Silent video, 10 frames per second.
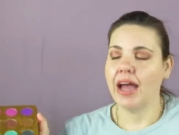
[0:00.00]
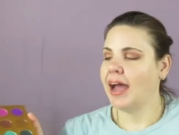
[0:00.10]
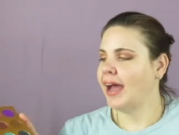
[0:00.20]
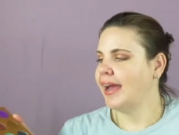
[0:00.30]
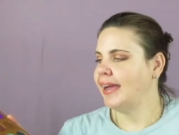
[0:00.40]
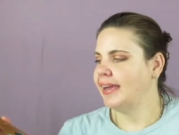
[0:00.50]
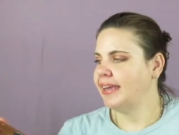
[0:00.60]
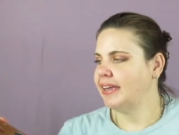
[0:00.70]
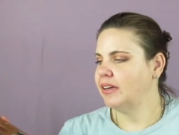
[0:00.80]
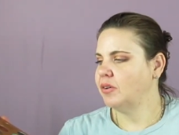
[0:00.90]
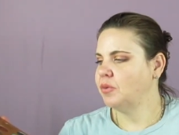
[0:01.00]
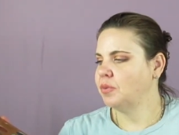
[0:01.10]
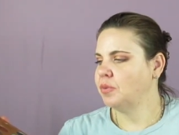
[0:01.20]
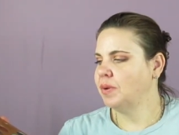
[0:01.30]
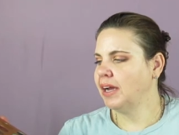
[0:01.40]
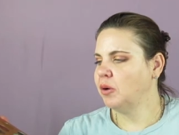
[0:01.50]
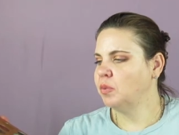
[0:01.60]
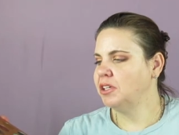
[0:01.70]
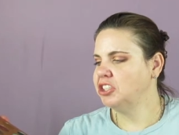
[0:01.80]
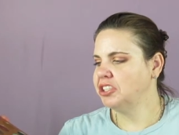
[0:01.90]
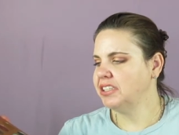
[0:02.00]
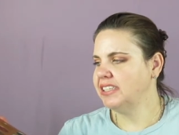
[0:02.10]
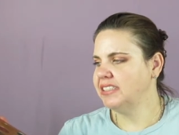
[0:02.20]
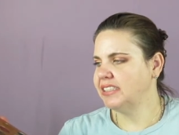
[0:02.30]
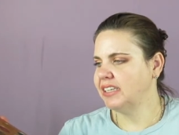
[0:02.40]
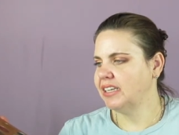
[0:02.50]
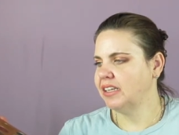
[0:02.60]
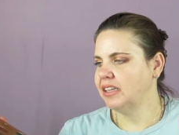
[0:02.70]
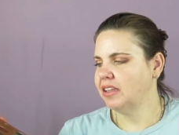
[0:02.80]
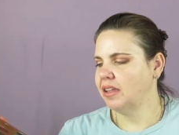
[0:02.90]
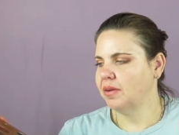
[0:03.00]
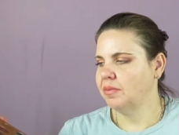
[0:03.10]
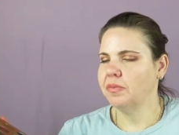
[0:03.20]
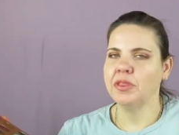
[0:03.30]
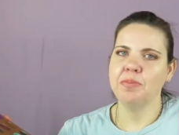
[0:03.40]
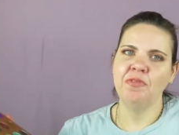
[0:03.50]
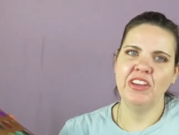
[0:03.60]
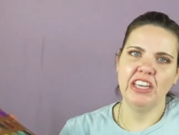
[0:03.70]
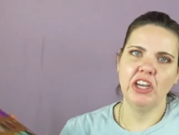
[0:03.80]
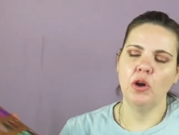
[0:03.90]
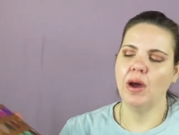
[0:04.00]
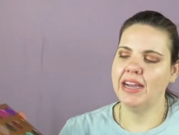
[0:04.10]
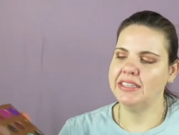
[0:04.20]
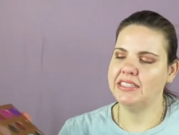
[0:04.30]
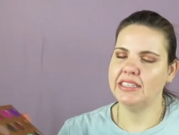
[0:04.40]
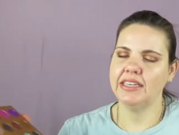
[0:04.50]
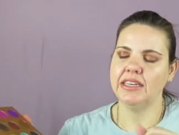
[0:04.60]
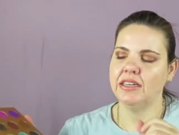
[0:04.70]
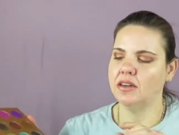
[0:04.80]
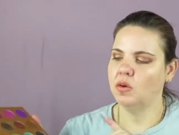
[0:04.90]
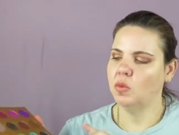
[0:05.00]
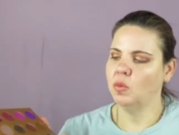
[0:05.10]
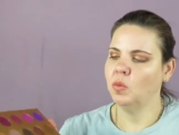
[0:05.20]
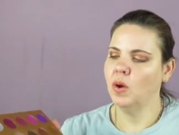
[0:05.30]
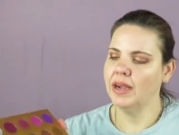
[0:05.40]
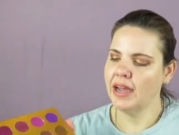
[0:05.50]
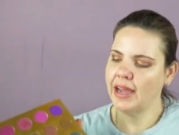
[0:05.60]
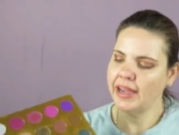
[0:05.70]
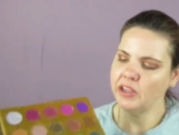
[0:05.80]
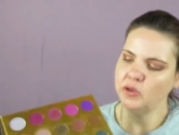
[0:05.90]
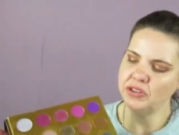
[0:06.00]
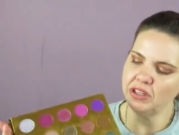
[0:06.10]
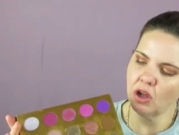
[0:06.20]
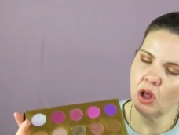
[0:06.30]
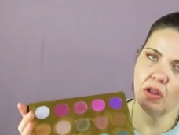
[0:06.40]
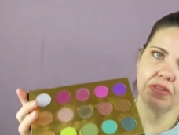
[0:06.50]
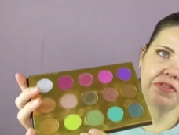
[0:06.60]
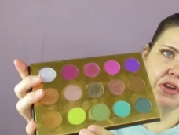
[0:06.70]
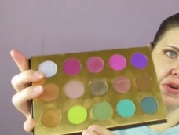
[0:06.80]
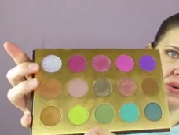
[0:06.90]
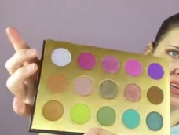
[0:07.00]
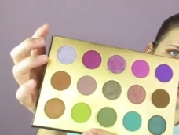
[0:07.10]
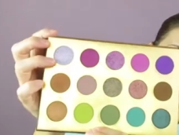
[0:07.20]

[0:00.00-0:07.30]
I, when I originally did the video, I did one eye using all of the green